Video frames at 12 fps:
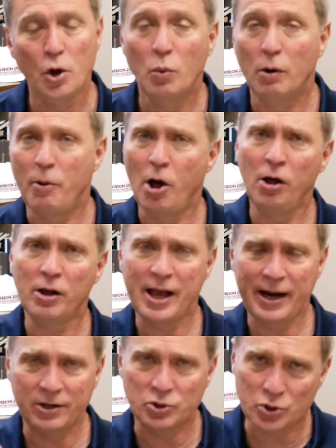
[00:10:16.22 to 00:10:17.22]
Well, Paul
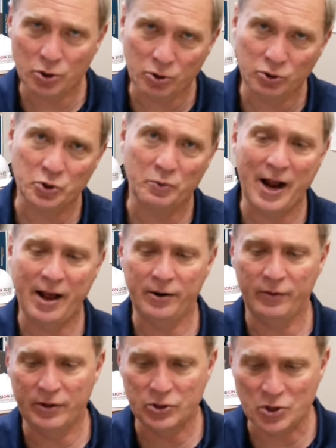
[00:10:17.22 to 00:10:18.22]
kind of circles
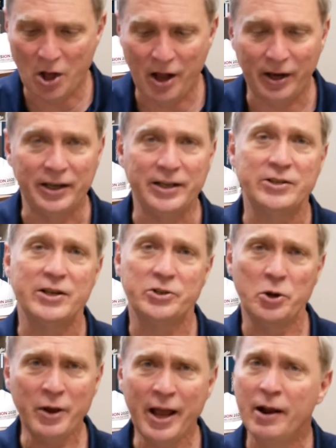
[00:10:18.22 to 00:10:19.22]
around to this all and he
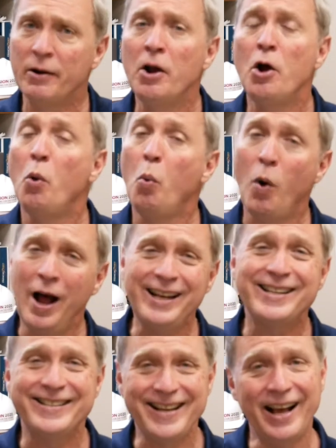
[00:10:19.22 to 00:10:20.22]
says, okay,
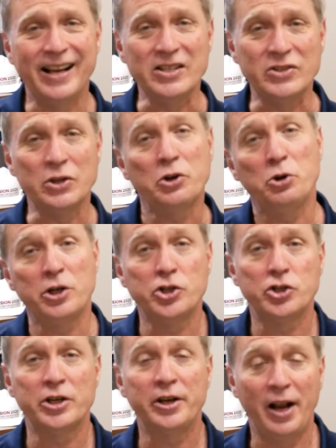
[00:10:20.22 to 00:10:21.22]
what does the
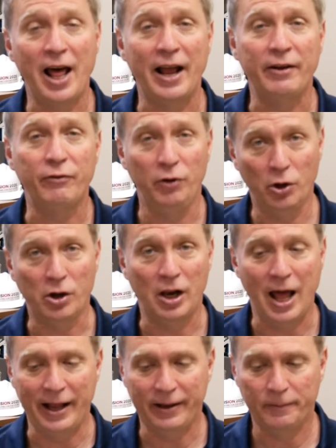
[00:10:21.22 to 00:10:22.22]
Christian life look
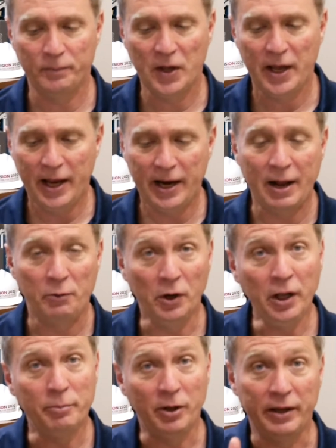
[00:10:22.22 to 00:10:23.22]
like? And I
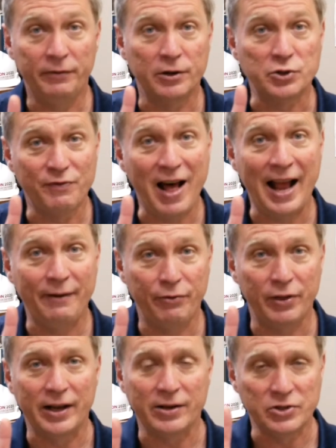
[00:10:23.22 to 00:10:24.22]
really believe there's five
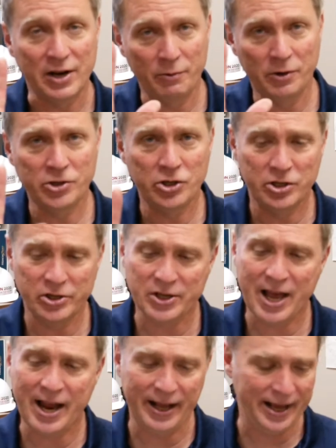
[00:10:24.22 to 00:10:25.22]
things, and I want you to
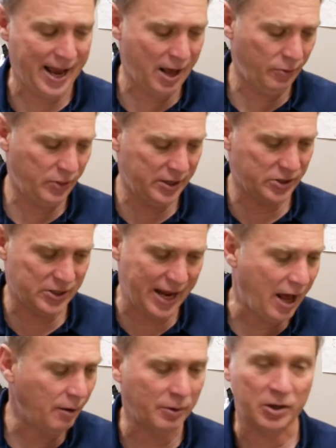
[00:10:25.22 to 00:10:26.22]
just kind of count these
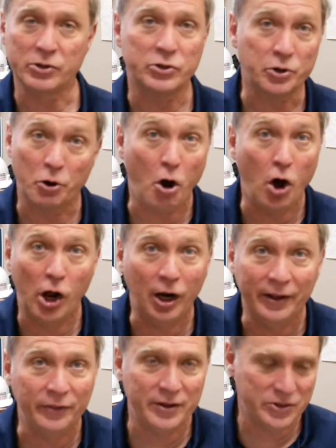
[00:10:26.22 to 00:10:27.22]
down because they're
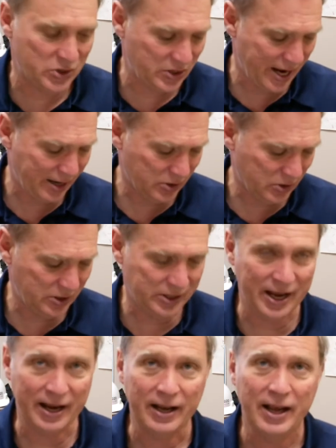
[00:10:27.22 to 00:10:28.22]
all in this text
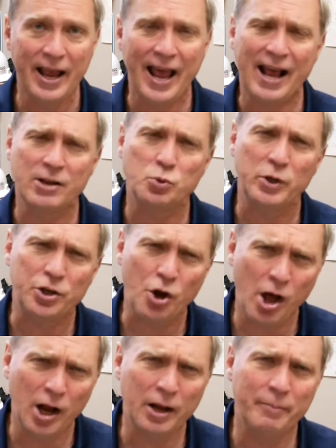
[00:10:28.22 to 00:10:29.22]
today. As we
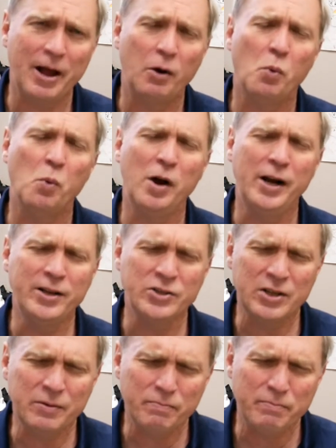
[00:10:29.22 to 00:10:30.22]
talk about what
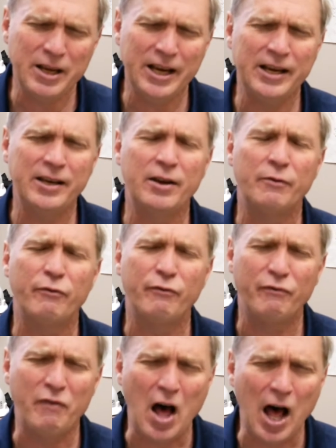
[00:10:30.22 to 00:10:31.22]
does it mean to
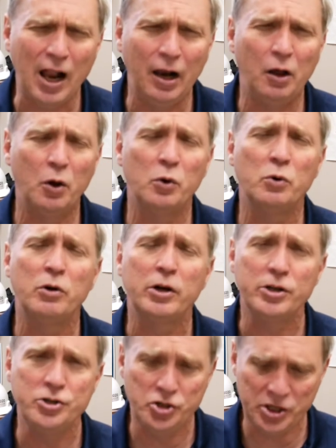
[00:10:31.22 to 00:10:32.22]
follow
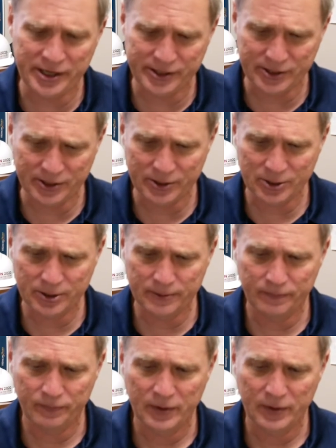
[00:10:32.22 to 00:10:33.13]
Jesus?